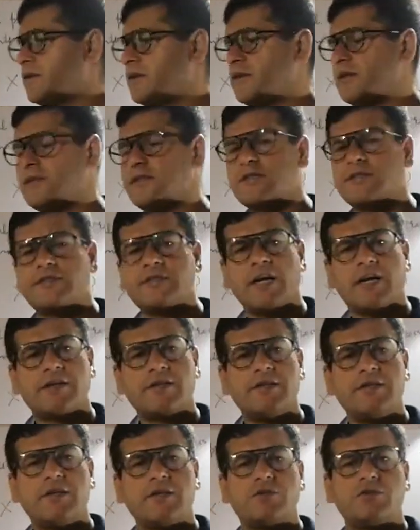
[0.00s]
is a
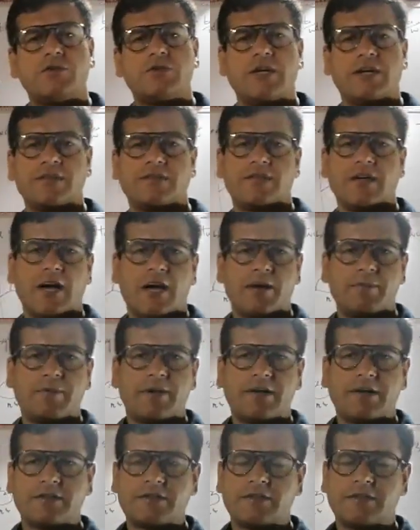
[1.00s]
technique to get the
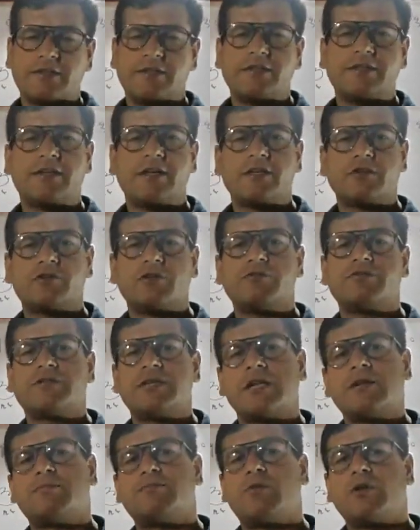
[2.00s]
hybrids in case of
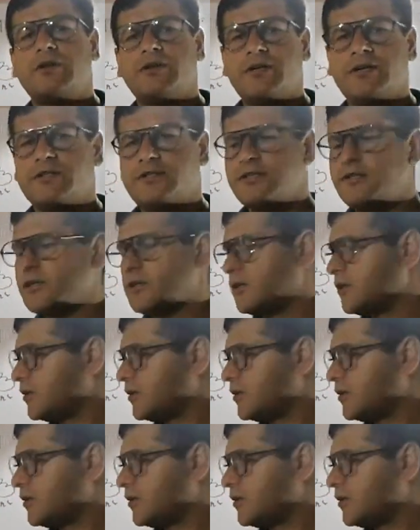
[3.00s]
self-pollinated